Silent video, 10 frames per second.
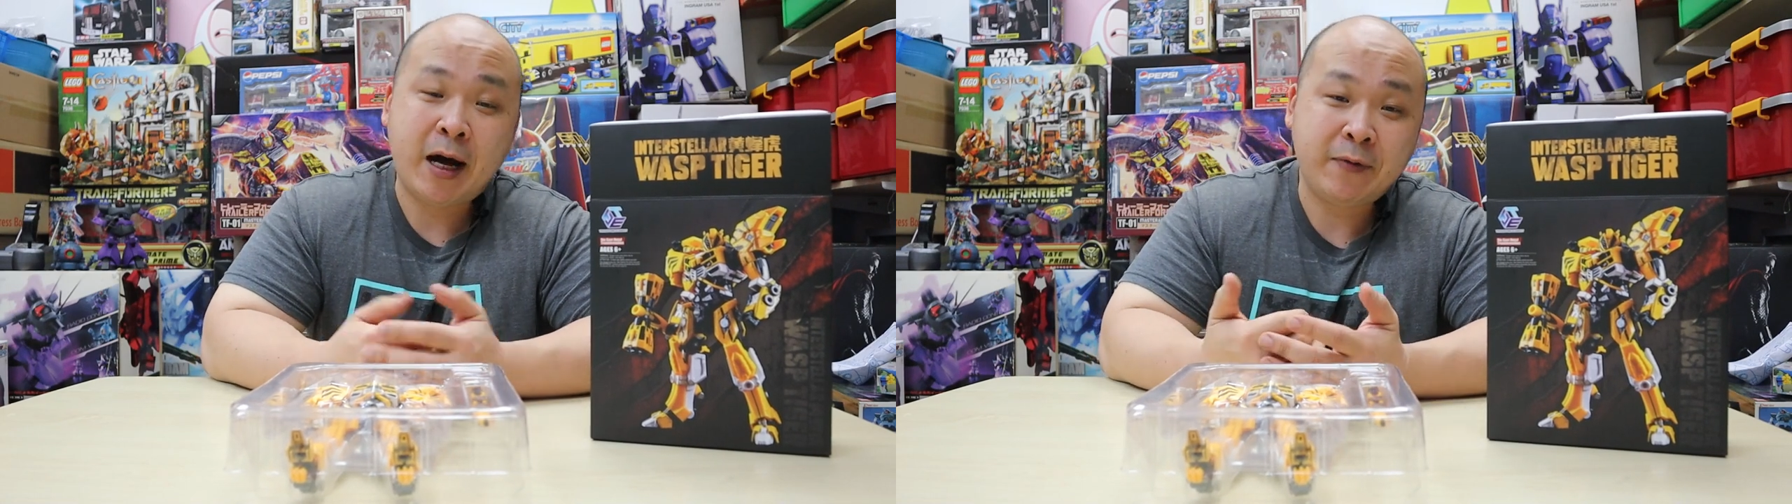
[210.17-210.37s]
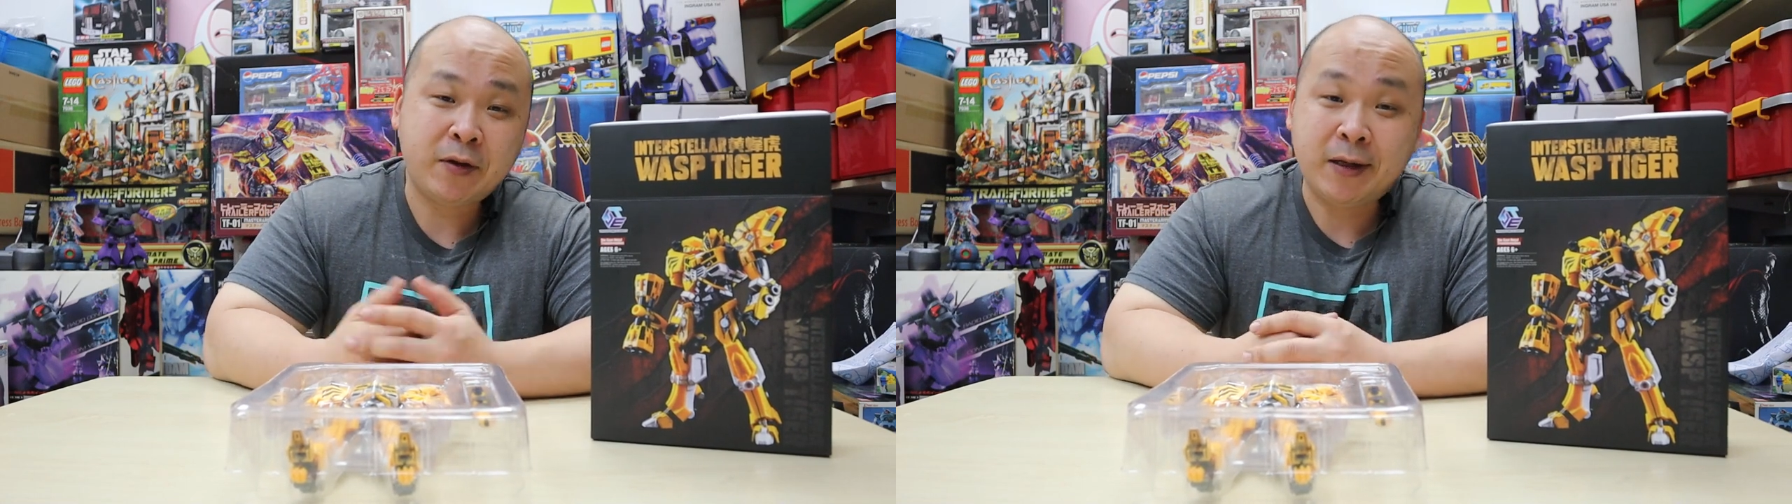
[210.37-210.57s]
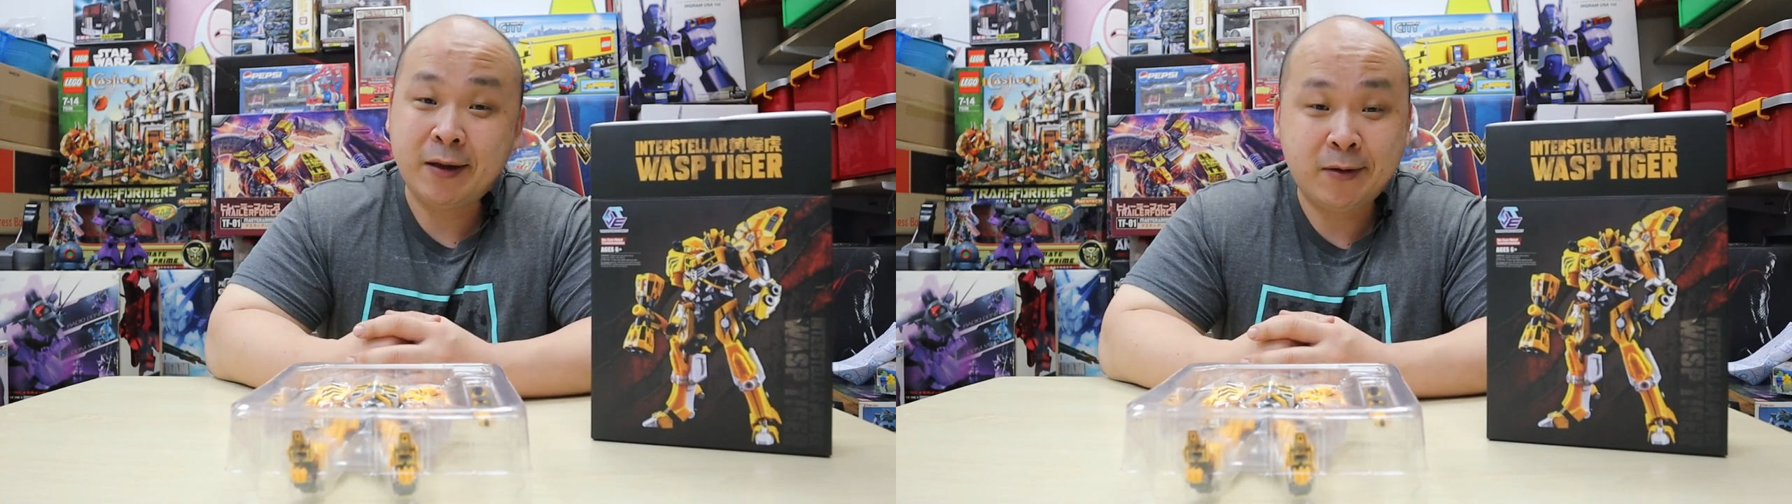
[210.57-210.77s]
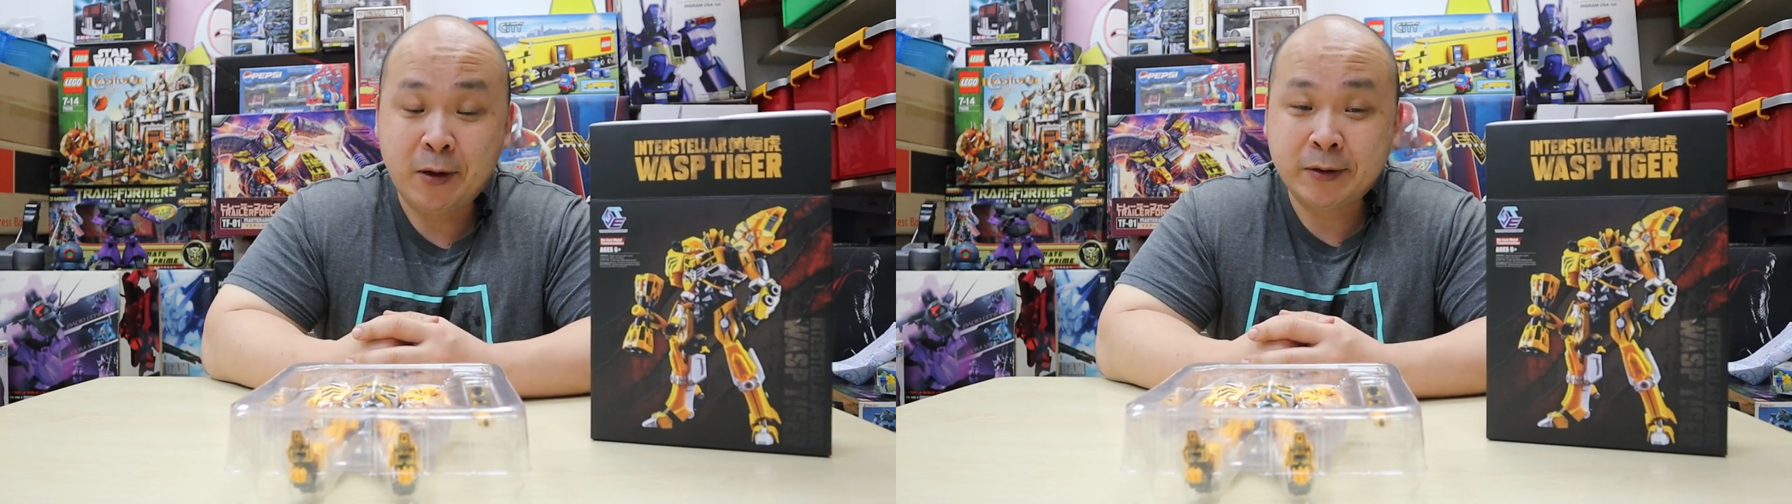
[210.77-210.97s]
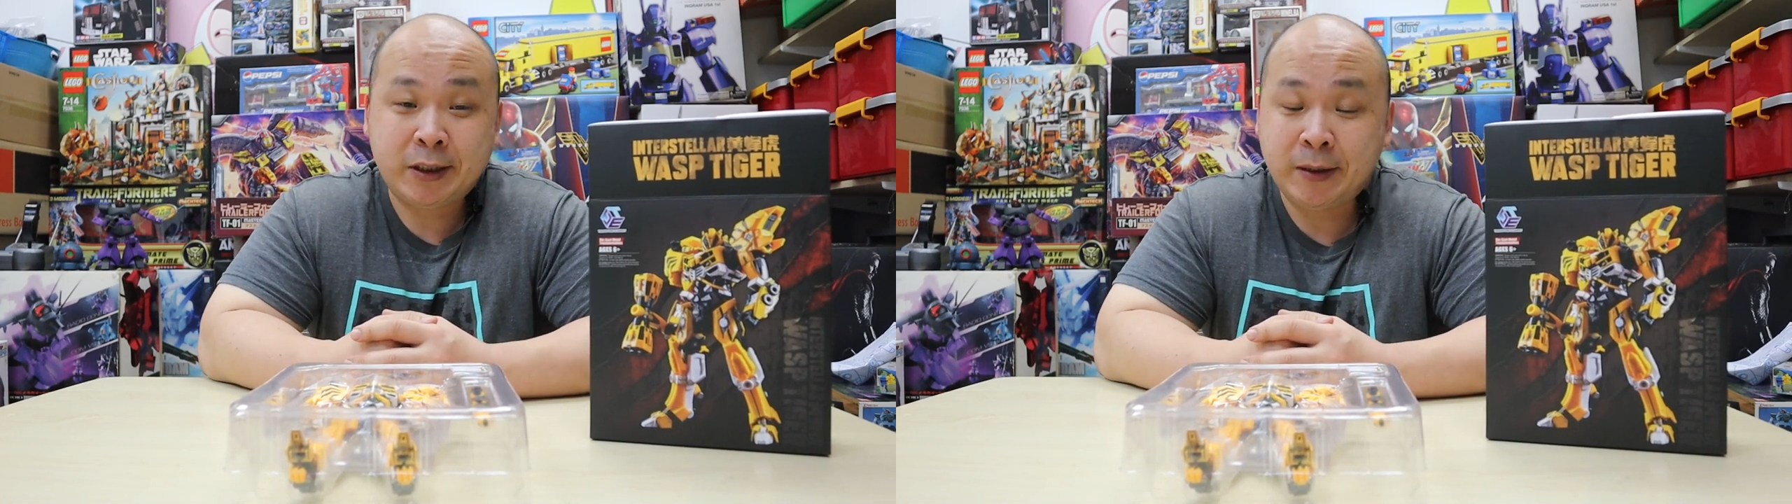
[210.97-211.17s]
Obviously, it's
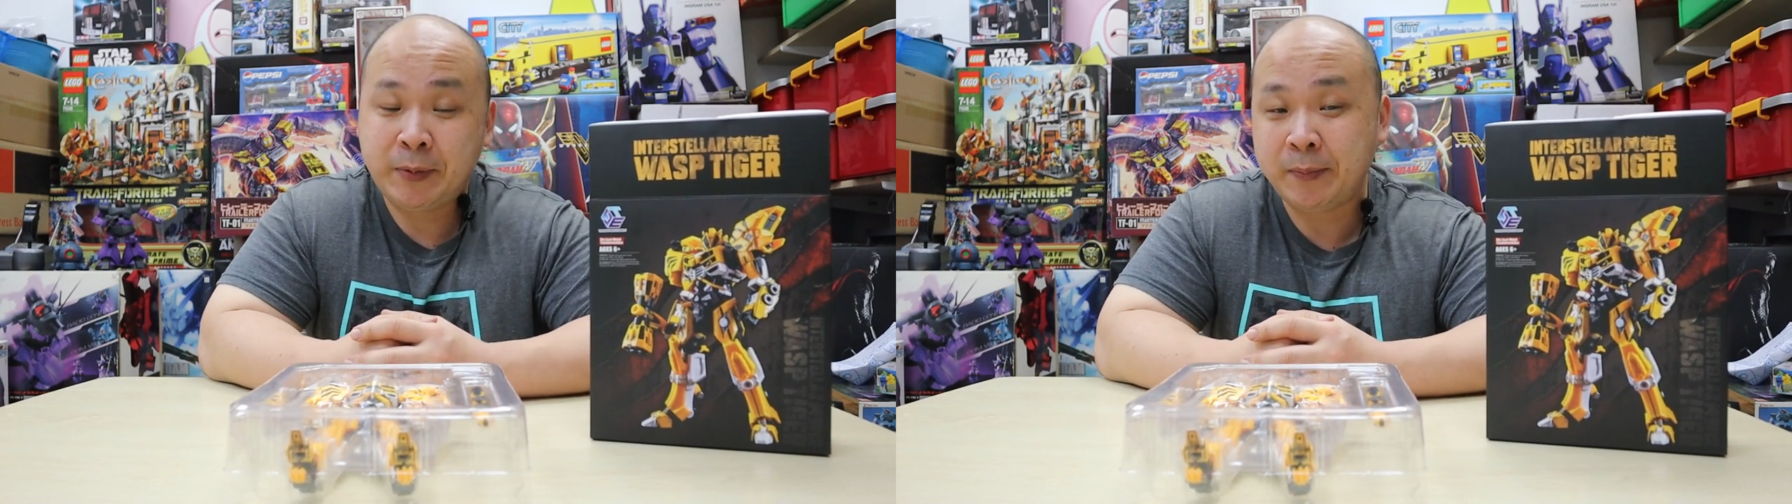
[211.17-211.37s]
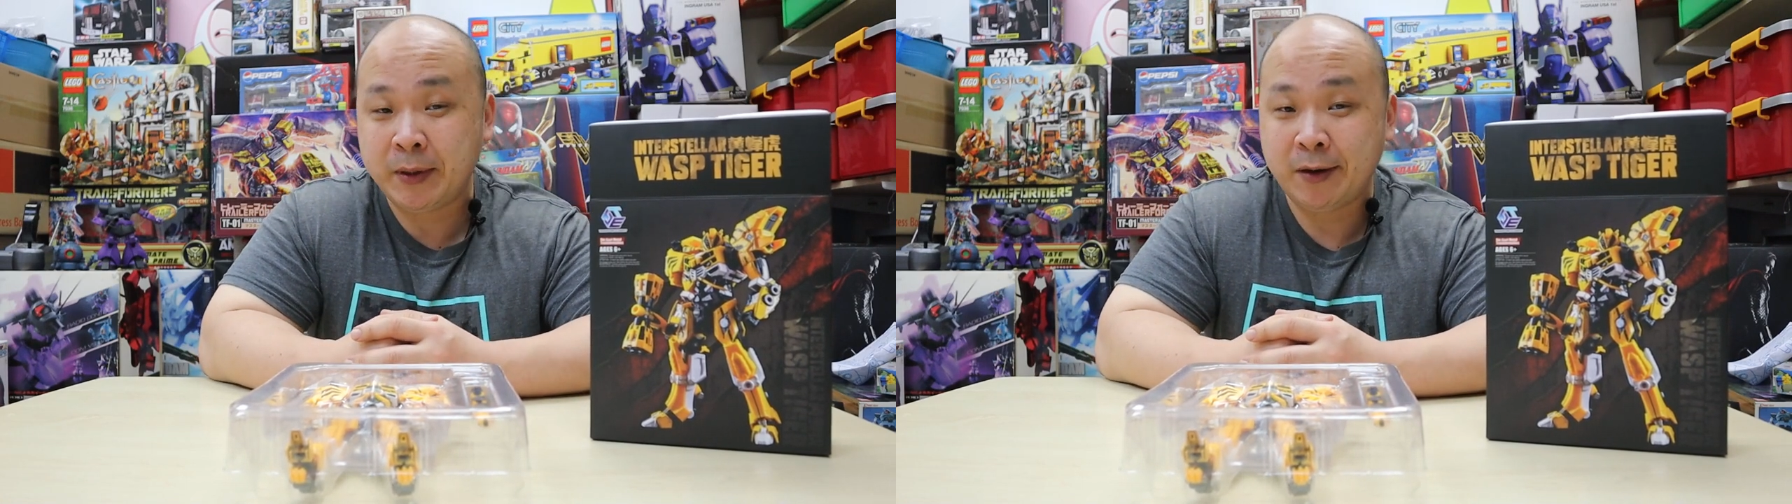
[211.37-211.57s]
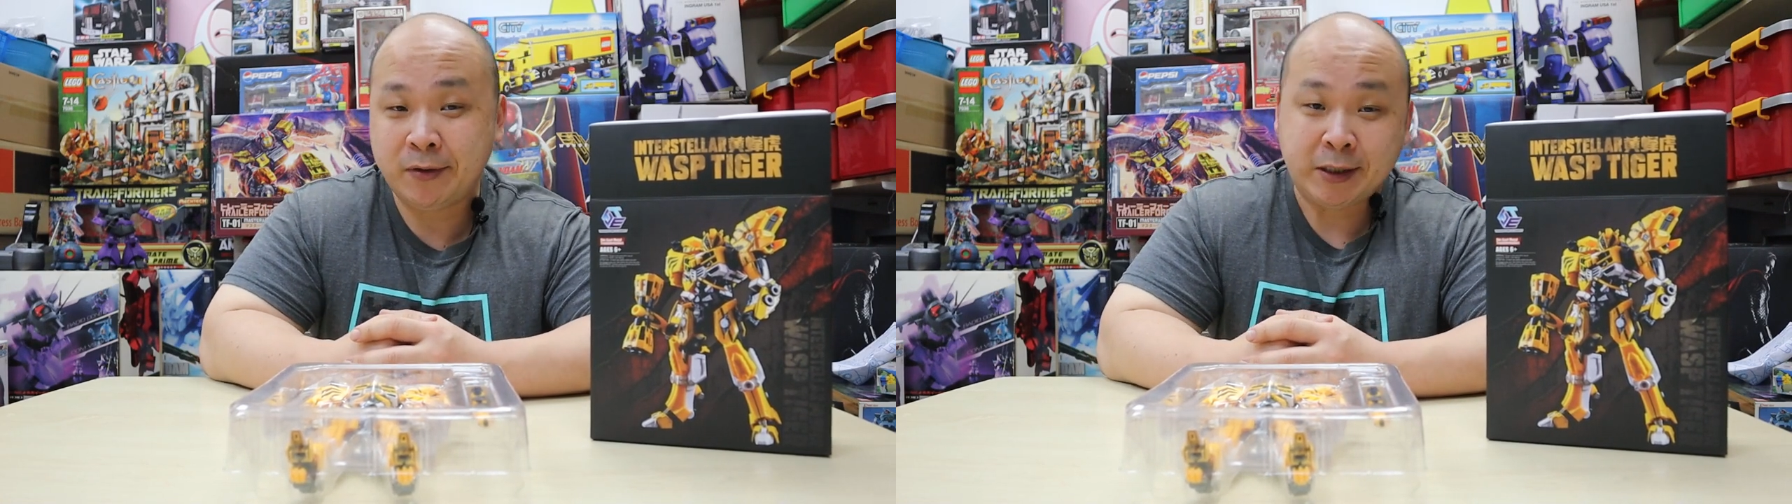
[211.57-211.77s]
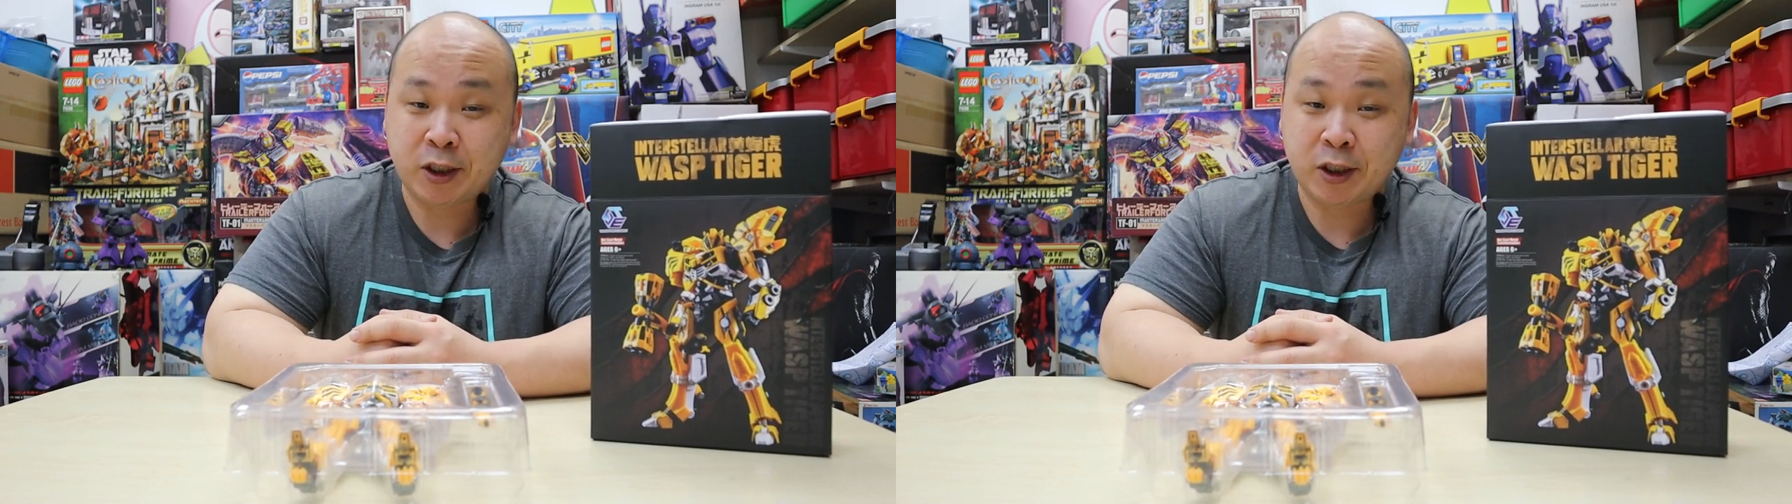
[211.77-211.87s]
no shipping because